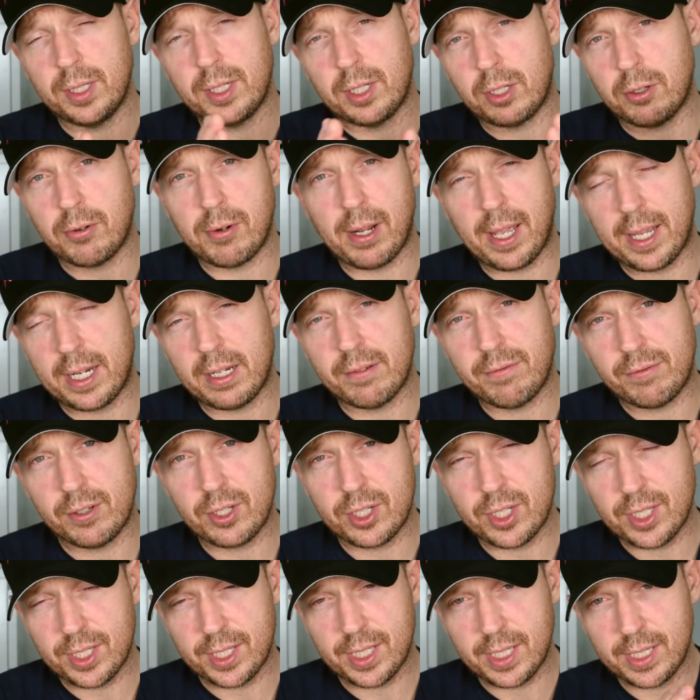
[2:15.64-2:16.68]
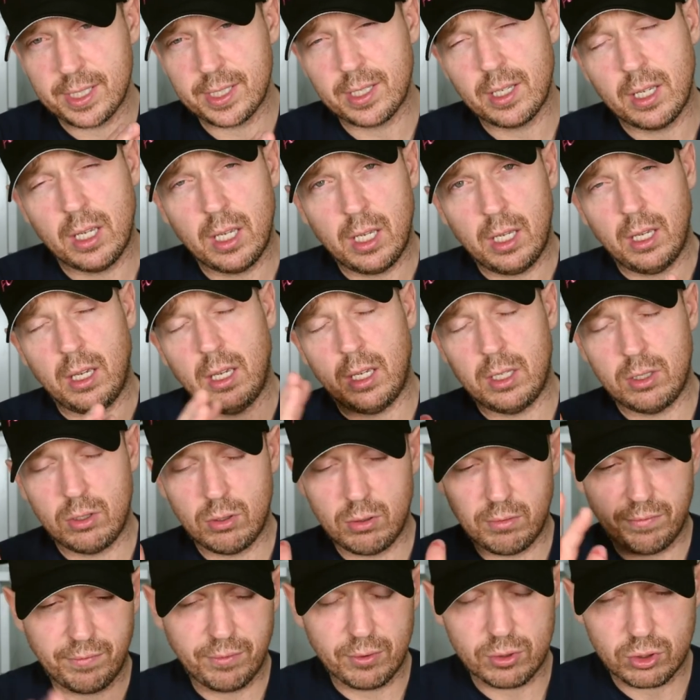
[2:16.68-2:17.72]
and creating efficiencies in
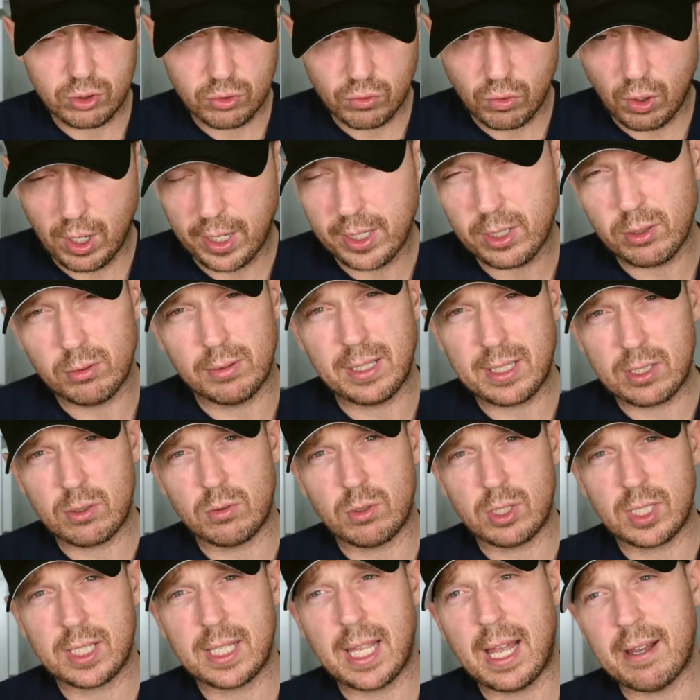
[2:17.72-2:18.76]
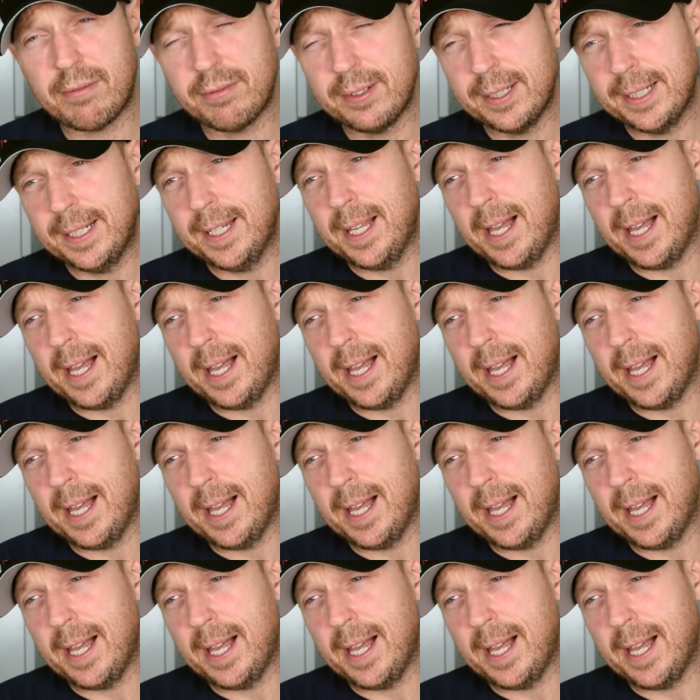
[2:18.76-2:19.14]
your foot strike and all that sort of stuff.